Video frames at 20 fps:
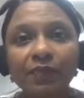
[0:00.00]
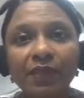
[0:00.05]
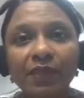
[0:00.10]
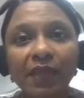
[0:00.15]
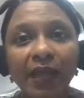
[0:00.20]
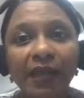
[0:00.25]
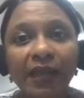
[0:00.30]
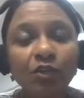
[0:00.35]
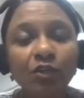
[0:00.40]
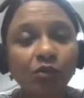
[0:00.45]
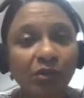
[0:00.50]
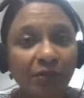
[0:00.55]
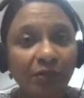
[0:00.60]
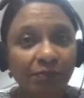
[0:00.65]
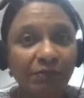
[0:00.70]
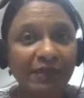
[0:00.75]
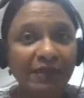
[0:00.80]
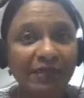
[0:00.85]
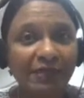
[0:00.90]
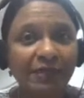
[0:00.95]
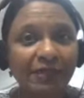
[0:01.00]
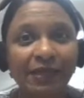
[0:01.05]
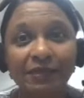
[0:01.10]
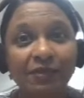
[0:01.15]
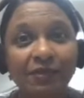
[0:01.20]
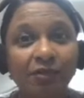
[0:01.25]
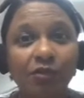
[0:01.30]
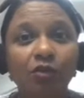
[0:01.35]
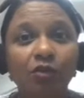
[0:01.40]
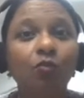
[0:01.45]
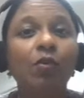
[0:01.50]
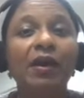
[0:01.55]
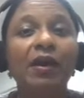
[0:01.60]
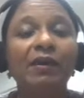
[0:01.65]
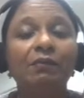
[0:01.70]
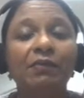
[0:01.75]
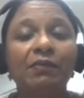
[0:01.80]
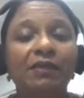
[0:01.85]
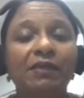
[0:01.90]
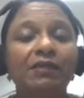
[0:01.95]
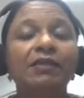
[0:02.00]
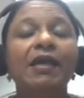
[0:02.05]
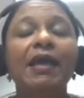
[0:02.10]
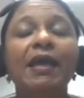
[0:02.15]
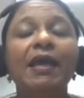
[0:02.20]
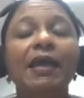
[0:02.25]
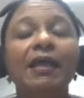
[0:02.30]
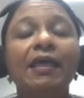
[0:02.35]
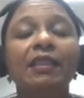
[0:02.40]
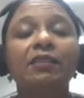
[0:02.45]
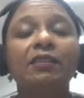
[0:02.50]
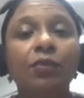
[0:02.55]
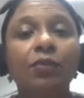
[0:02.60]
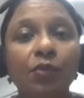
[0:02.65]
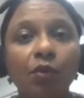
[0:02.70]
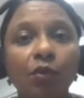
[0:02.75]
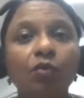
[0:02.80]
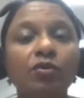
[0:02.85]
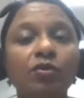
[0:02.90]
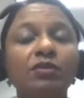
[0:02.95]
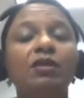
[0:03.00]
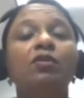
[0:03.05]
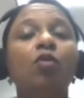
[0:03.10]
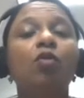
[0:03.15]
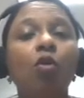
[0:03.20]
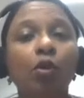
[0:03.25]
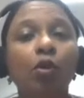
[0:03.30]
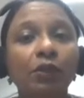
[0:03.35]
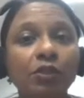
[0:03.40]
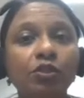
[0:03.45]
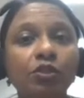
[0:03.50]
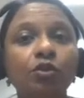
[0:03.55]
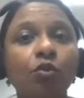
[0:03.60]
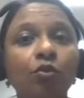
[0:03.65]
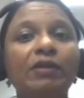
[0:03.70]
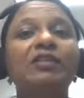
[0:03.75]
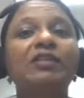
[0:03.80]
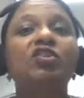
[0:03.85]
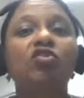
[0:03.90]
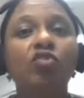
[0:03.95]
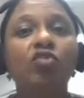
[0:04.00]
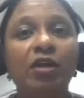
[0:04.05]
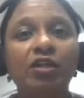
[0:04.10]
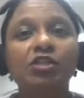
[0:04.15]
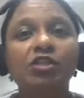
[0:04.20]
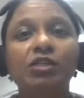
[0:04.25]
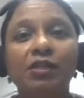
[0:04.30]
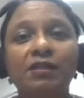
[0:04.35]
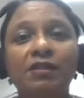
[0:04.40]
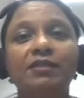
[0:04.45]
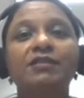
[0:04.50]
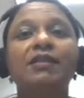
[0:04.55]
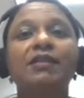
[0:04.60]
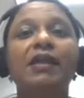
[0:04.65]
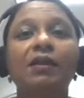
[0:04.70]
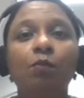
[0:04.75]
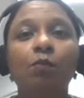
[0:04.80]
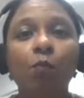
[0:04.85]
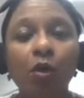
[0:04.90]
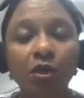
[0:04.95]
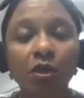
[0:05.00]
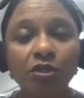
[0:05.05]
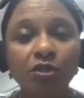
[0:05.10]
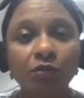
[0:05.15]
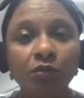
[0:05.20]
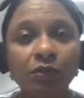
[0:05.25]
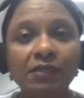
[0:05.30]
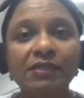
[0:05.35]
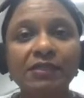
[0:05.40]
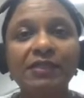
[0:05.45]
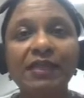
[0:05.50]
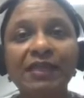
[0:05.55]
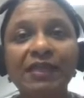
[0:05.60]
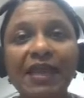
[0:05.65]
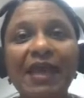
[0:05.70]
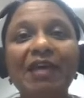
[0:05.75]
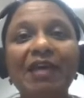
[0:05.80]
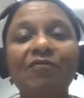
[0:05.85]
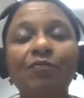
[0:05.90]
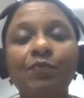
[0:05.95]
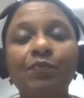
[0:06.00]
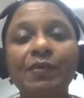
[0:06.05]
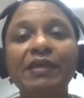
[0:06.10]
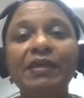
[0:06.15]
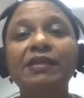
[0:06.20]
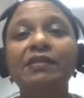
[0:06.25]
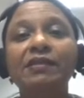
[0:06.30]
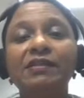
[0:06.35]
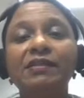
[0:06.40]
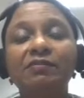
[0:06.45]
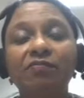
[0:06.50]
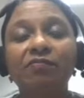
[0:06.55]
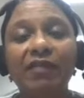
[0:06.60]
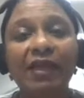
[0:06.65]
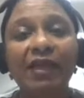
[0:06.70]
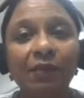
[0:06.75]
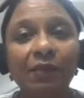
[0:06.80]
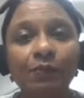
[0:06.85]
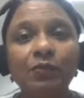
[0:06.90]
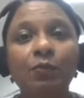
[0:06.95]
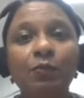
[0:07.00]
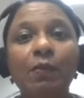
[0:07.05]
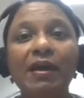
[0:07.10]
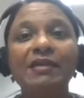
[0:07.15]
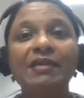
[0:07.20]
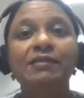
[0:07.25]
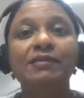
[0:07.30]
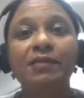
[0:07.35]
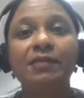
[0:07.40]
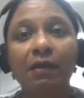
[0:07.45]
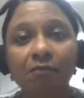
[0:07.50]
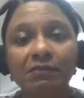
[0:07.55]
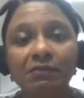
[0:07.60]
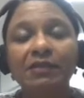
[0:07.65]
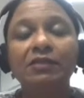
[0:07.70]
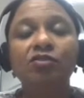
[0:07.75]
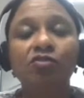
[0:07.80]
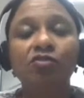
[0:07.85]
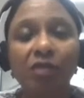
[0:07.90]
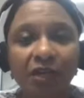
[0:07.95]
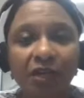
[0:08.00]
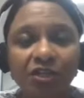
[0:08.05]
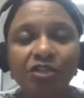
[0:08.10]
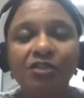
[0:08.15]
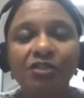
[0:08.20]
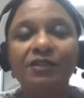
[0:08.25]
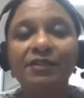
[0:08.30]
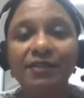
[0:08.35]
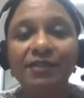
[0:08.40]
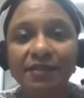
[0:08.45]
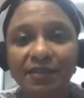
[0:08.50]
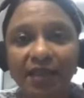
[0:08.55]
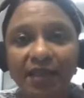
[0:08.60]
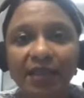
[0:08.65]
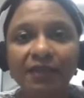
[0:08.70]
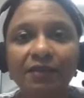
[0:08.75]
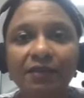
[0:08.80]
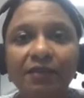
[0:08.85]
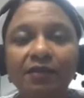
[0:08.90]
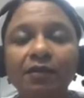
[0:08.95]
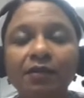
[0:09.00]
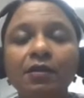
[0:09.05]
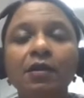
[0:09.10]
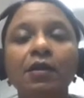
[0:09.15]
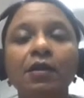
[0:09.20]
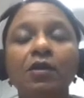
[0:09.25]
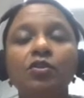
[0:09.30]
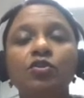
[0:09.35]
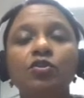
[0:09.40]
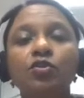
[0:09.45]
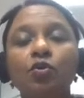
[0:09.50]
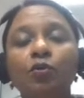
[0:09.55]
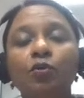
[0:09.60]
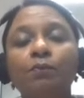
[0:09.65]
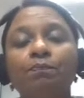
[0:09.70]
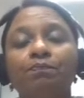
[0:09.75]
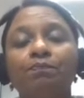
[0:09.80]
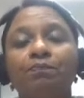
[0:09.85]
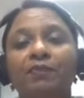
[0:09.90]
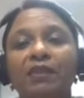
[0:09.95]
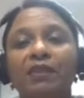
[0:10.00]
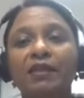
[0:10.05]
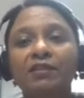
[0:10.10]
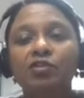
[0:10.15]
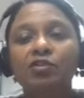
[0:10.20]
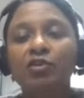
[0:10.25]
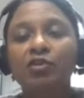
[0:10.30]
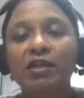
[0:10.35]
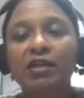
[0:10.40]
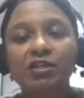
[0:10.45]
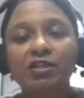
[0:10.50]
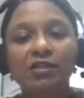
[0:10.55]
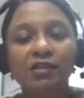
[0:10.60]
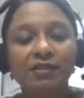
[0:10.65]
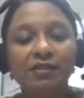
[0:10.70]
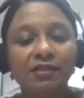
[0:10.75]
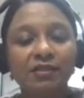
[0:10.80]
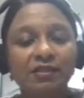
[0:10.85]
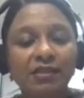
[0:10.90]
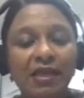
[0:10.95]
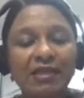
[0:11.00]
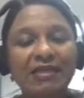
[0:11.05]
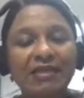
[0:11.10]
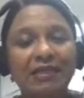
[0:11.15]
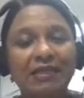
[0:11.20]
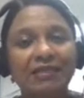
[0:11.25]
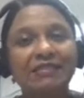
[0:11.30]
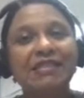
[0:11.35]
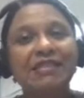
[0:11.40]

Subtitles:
and you complete it as a requirement. Those are also instructional design modules that have been developed by some instructional designer. So instructional design is